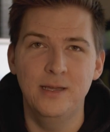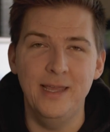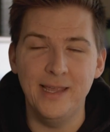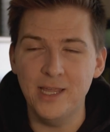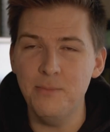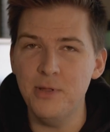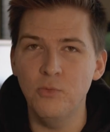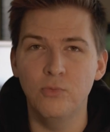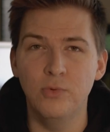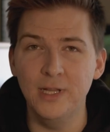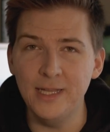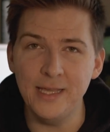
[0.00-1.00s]
It can be
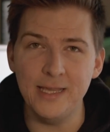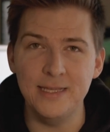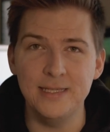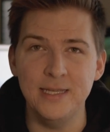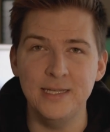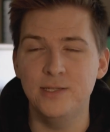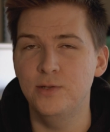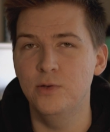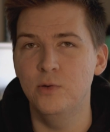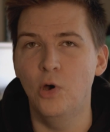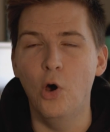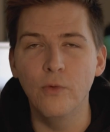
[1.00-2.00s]
really easy
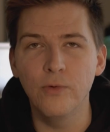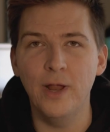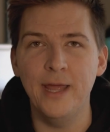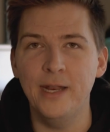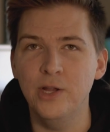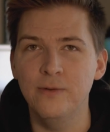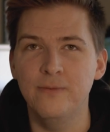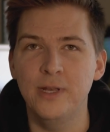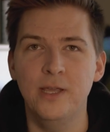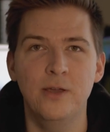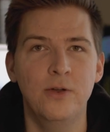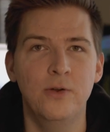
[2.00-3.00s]
to over edit your
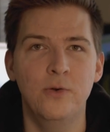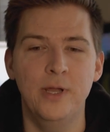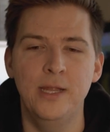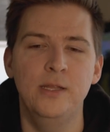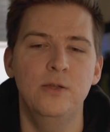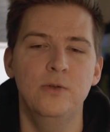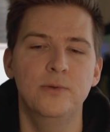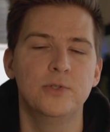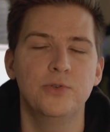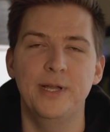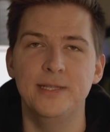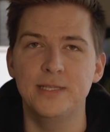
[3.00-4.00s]
video and use
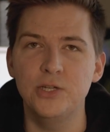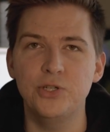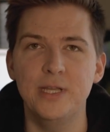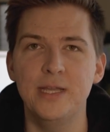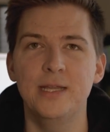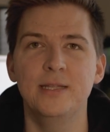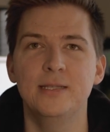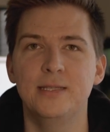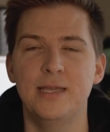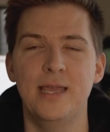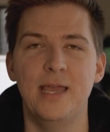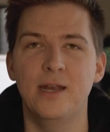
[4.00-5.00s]
transitions
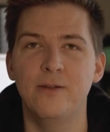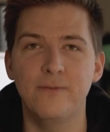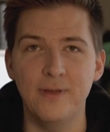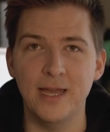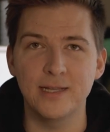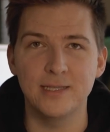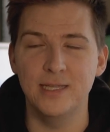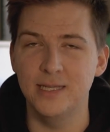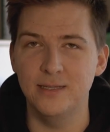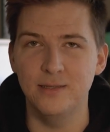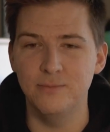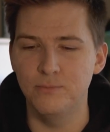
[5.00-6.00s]
and effects
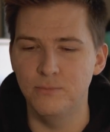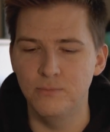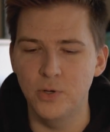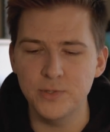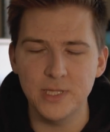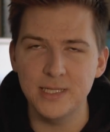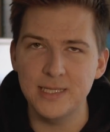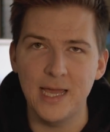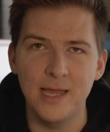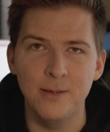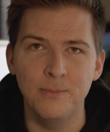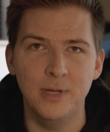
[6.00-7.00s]
that most of the
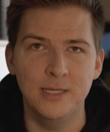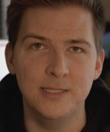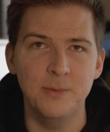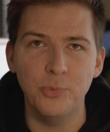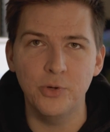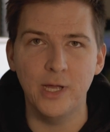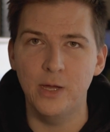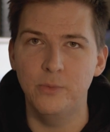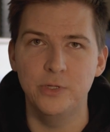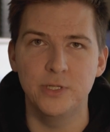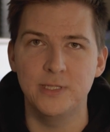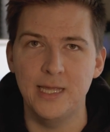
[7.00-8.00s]
time a simple cut
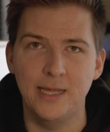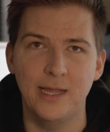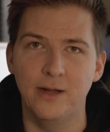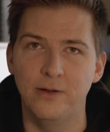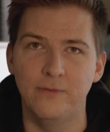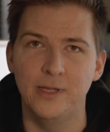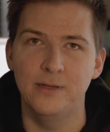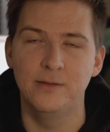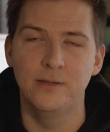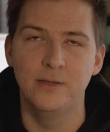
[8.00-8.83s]
would just take care of it.